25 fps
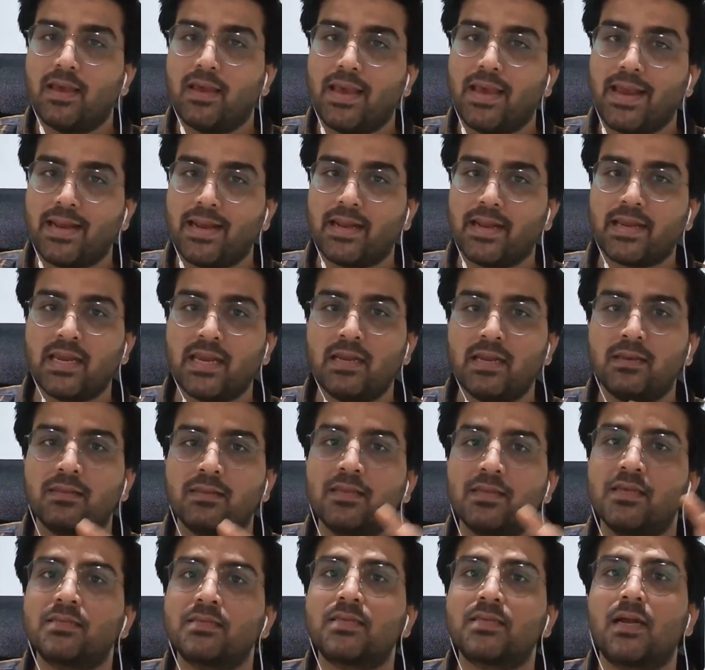And again,
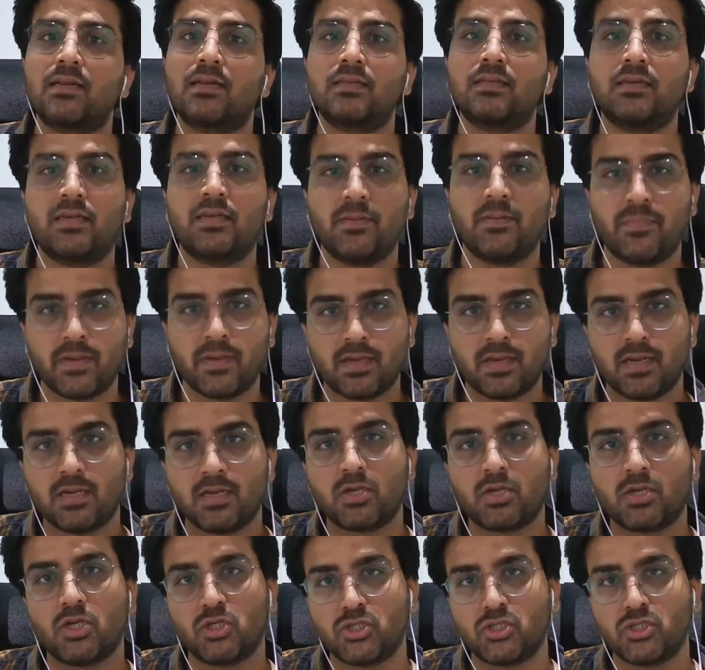these are the typical
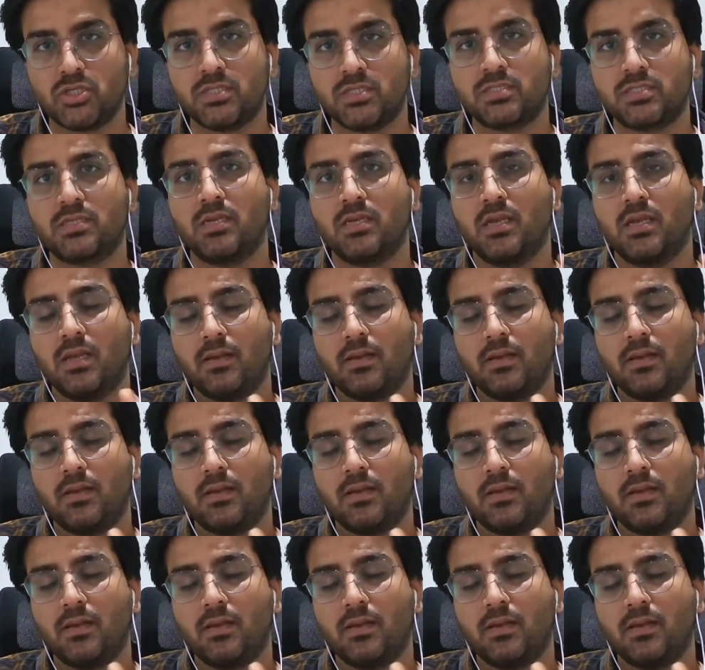questions.